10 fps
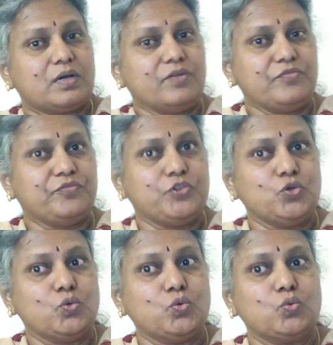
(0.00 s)
A
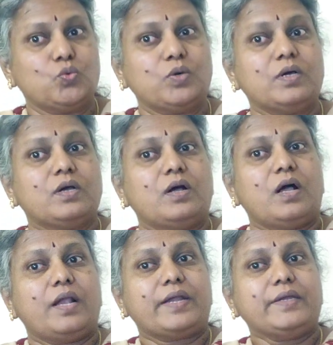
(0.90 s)
few.
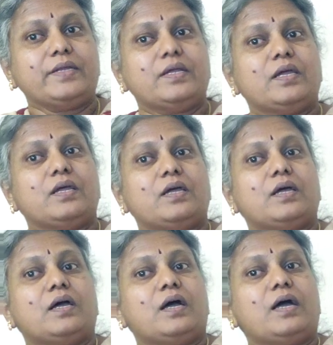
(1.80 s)
Alright.
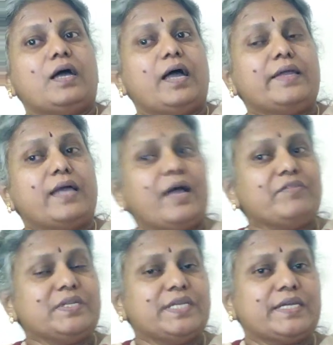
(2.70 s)
I
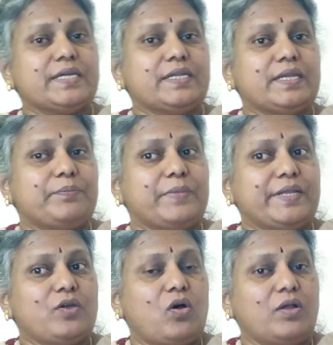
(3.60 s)
haven't taken
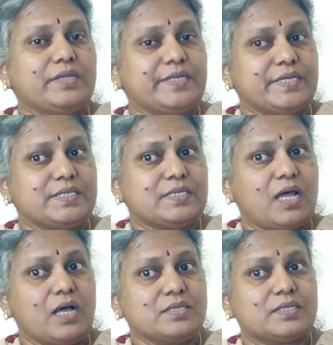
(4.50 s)
many holidays
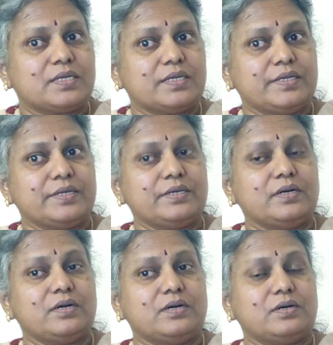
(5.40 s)
last
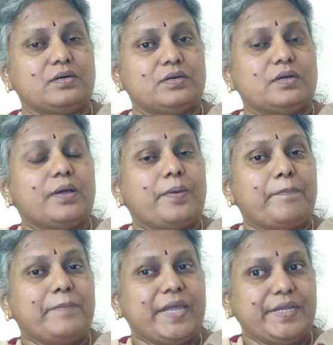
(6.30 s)
year.
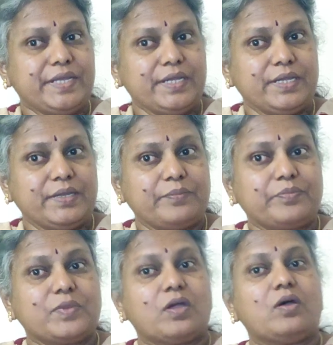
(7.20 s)
Many.
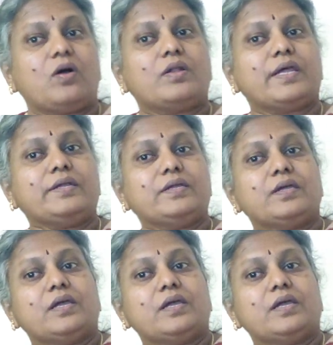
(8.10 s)
Alright.